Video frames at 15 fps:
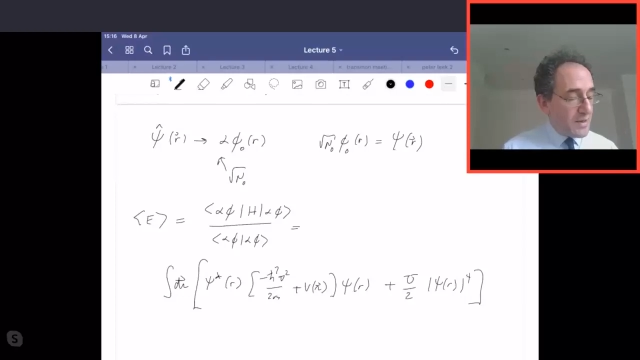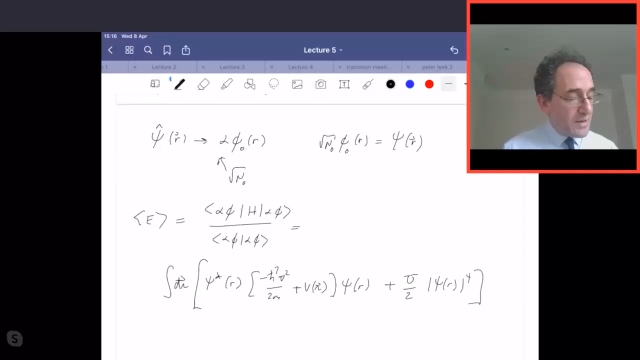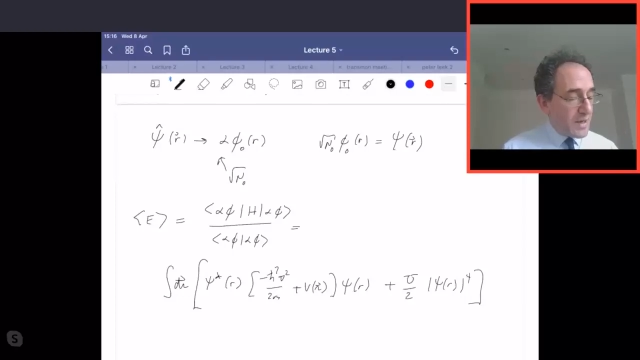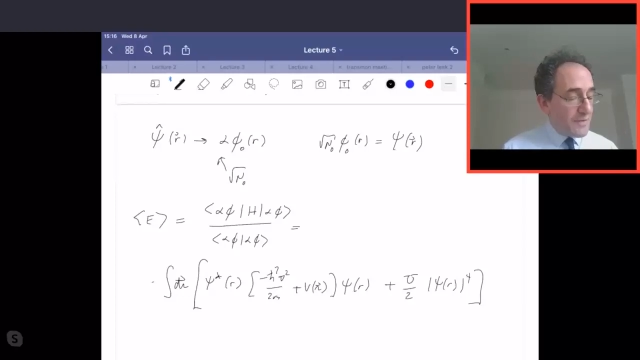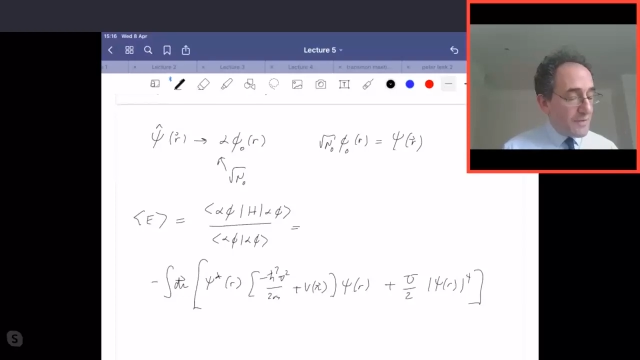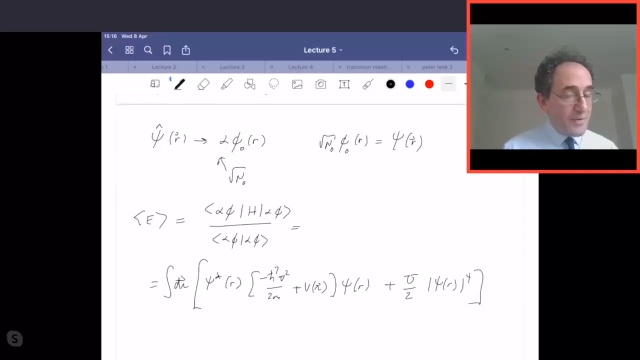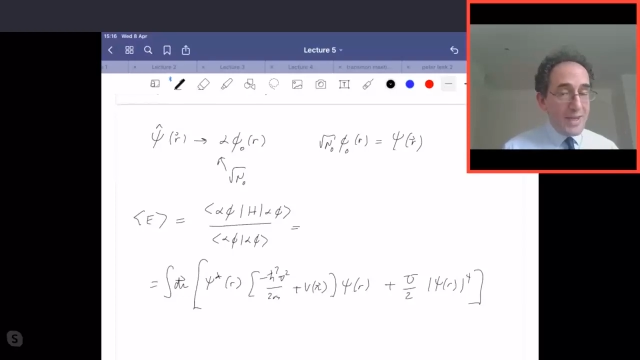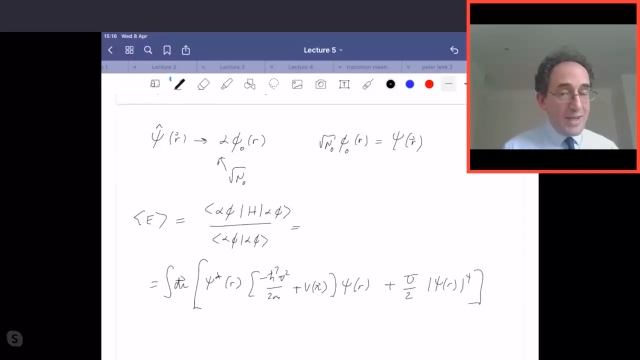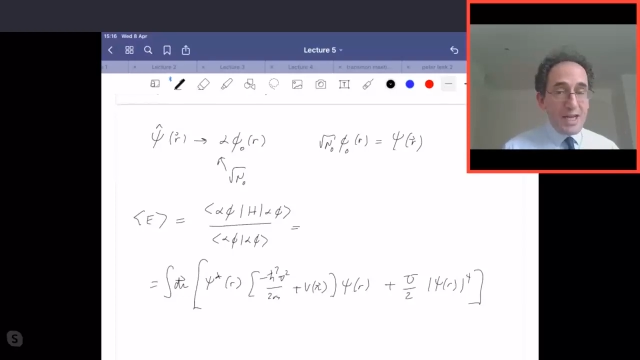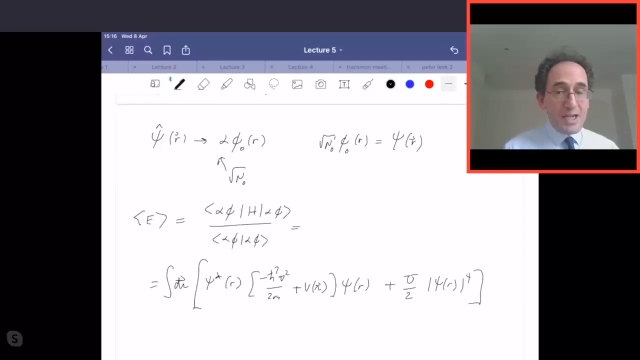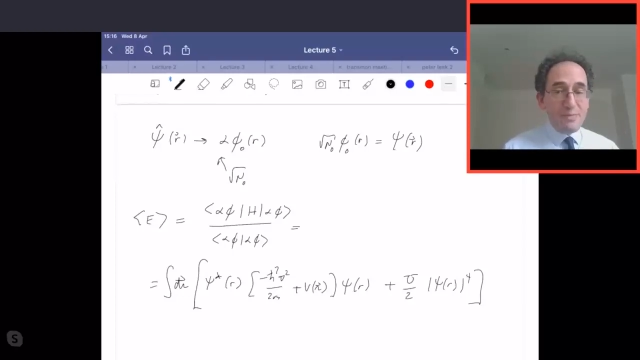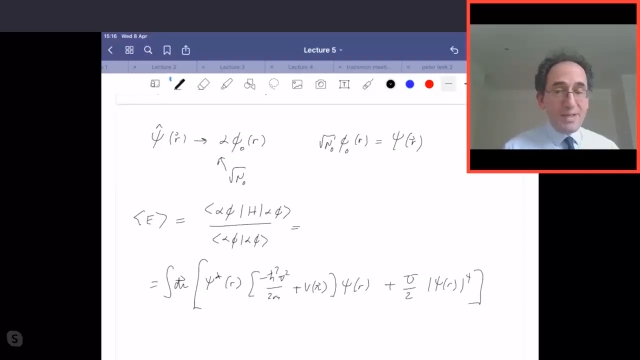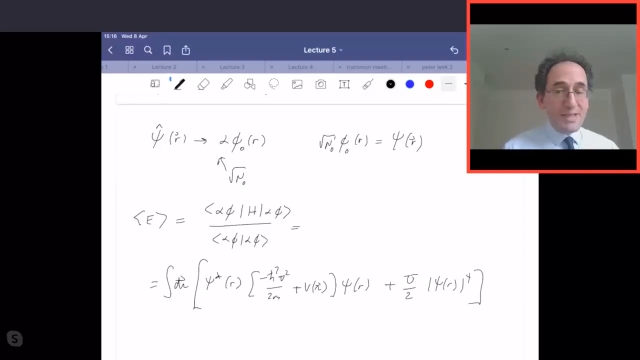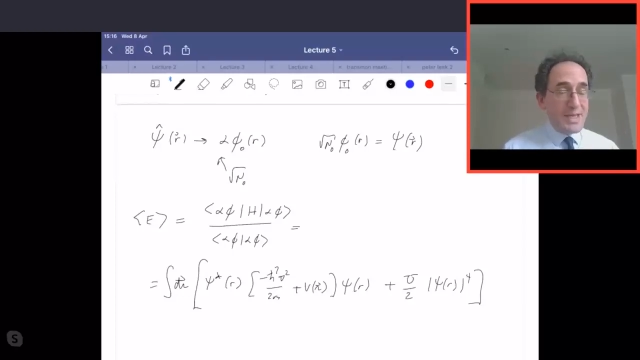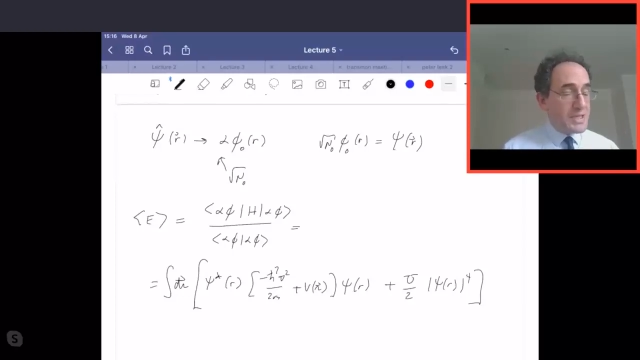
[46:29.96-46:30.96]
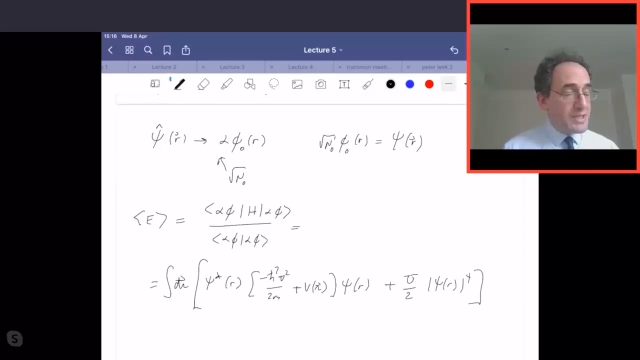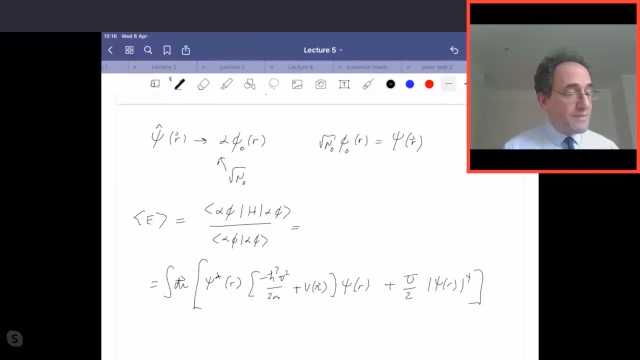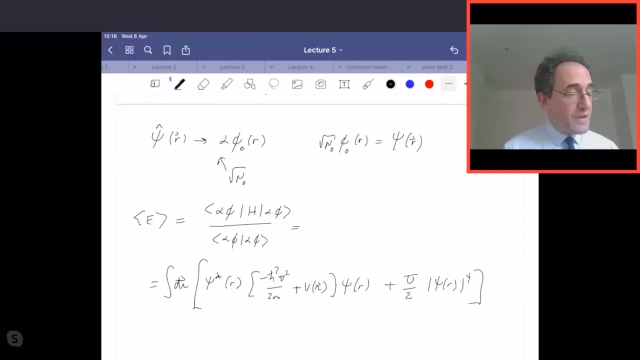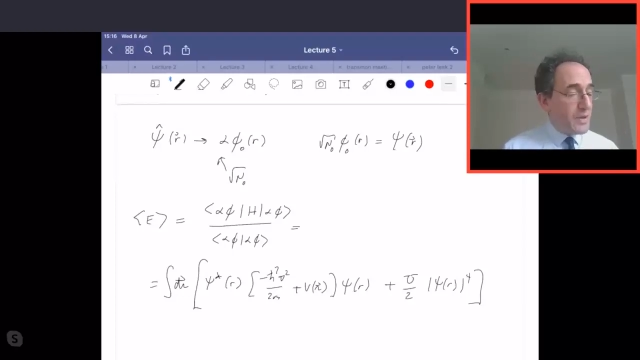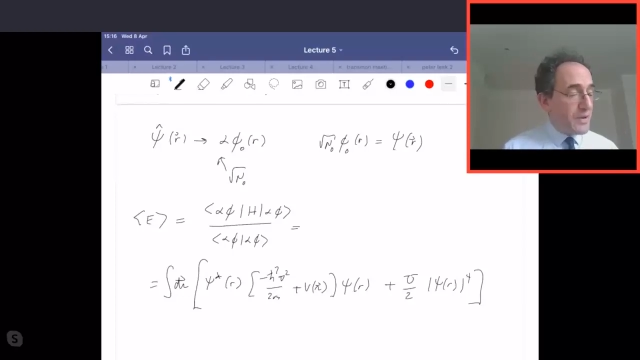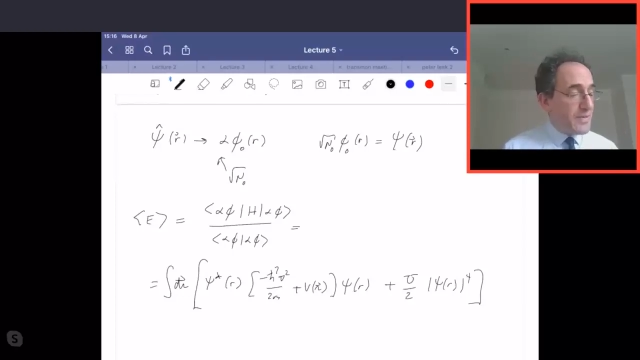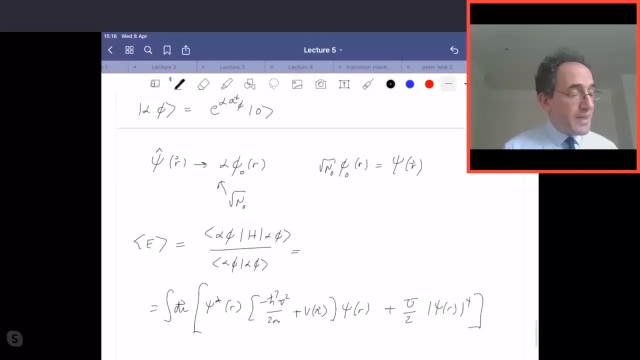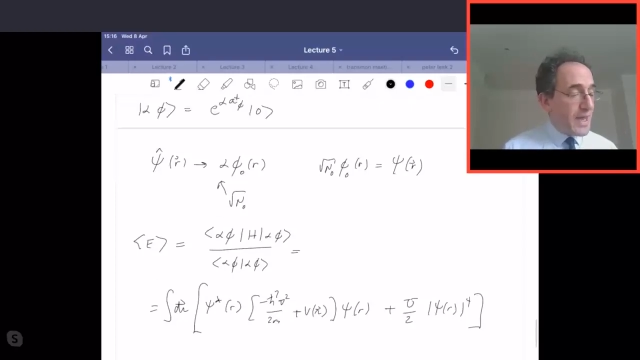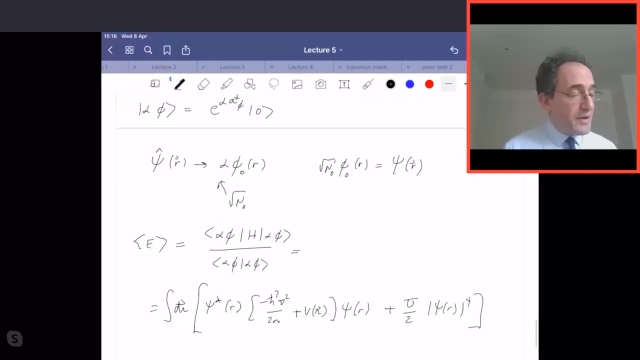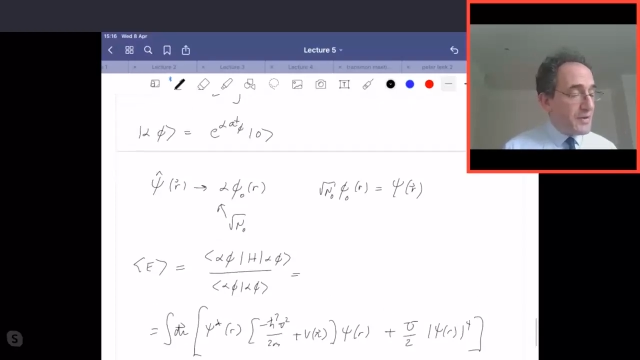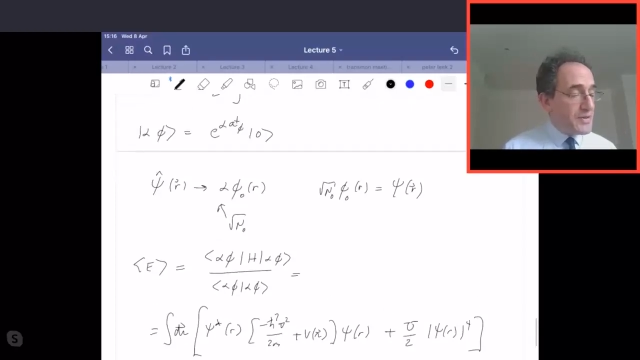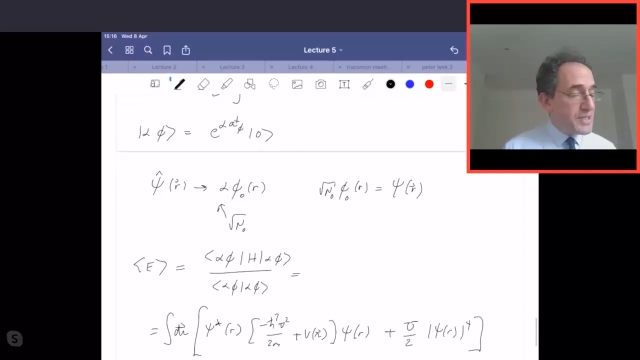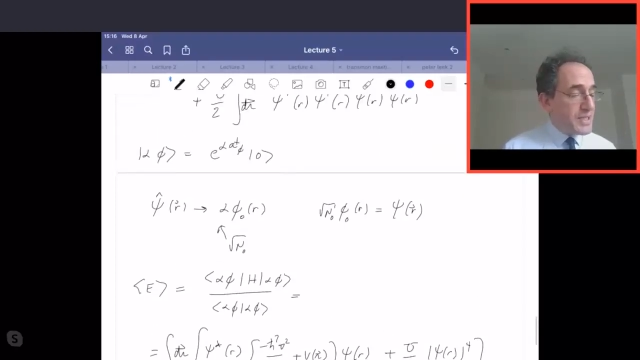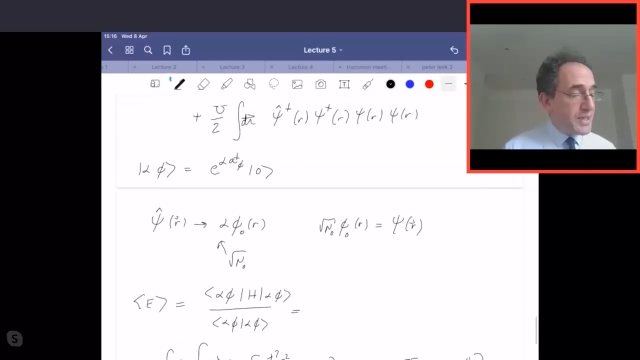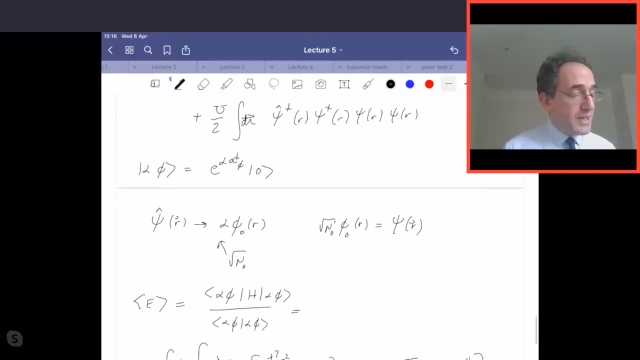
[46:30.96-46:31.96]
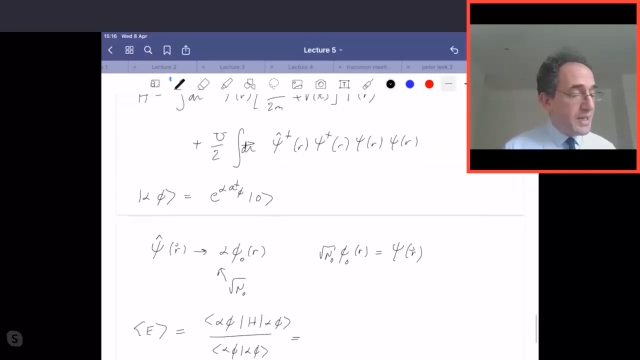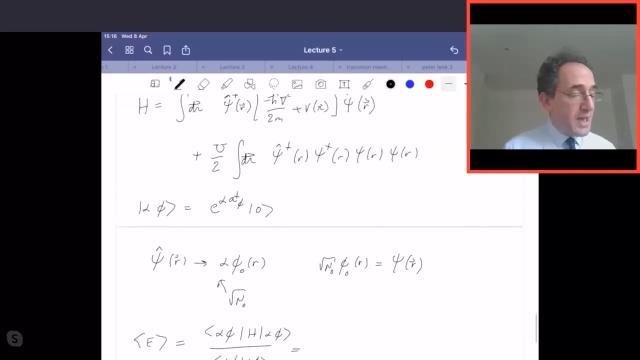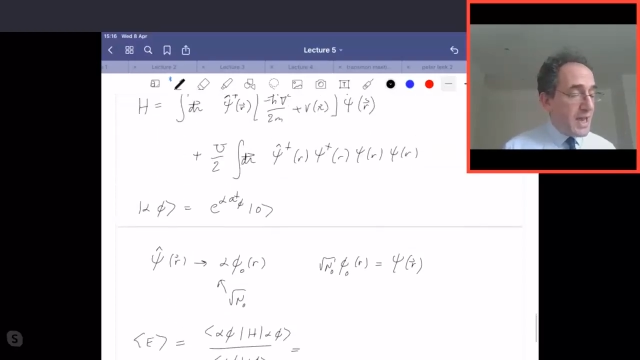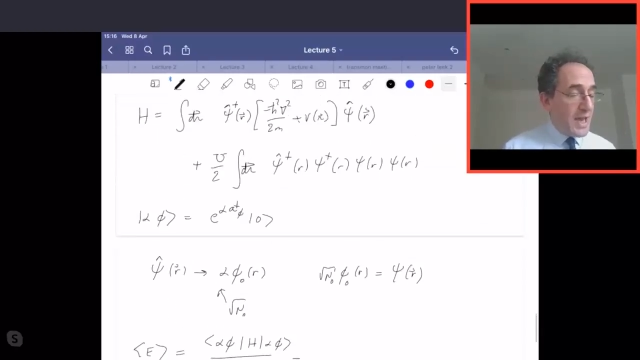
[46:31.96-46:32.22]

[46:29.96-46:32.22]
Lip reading: for the expectation value of the energy